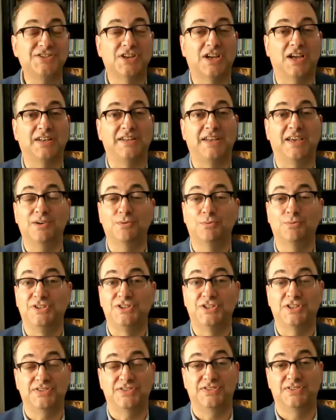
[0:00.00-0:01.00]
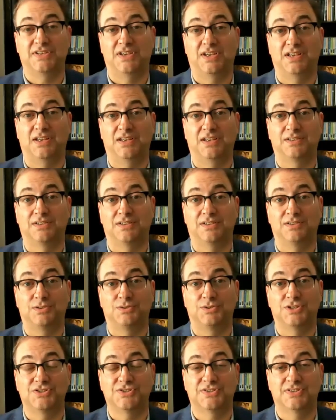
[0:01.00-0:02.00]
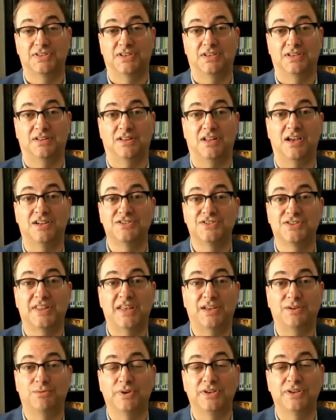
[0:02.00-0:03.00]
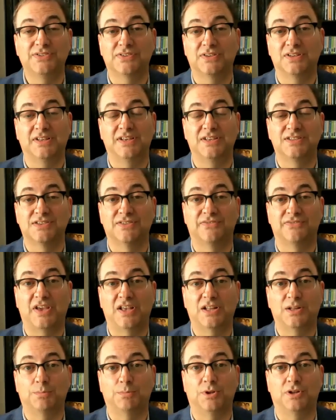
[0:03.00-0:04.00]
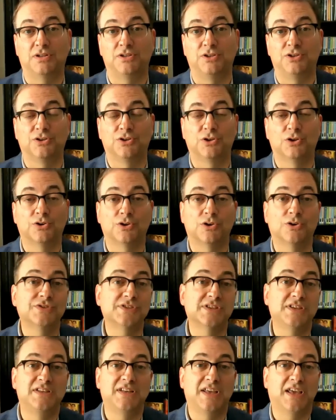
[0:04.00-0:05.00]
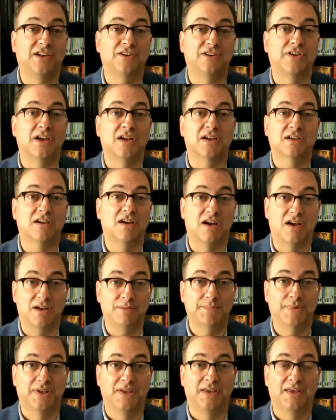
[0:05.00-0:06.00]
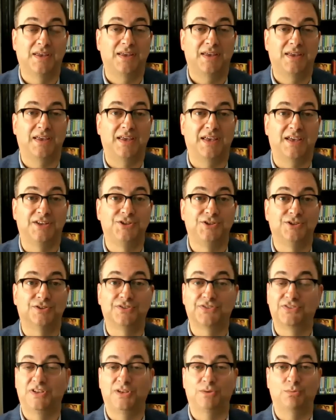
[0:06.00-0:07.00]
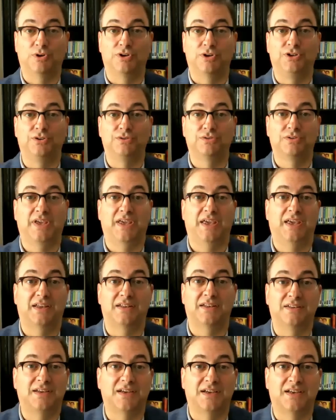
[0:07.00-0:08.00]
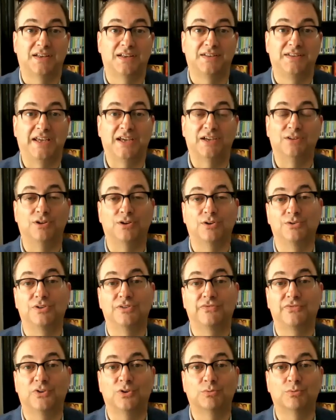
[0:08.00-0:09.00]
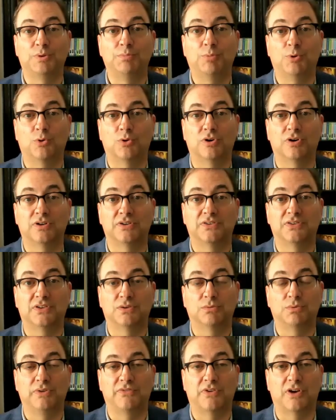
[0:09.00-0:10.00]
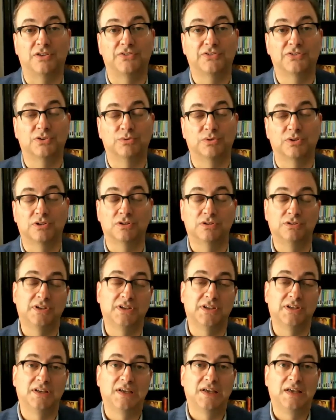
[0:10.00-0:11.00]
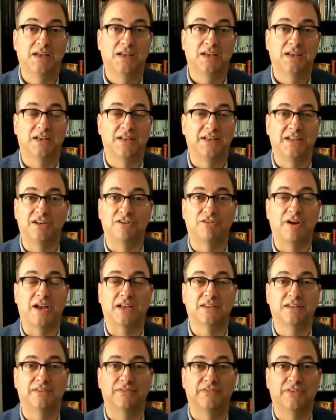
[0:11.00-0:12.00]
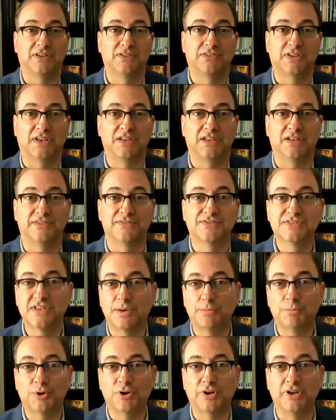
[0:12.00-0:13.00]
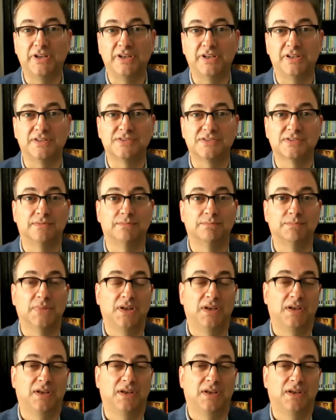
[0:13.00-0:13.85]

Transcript: John. Yeah, we just launched that recently. It's available. You can go to octanner.com and you'll see where you can download the full report. We've also included an interactive executive summary and some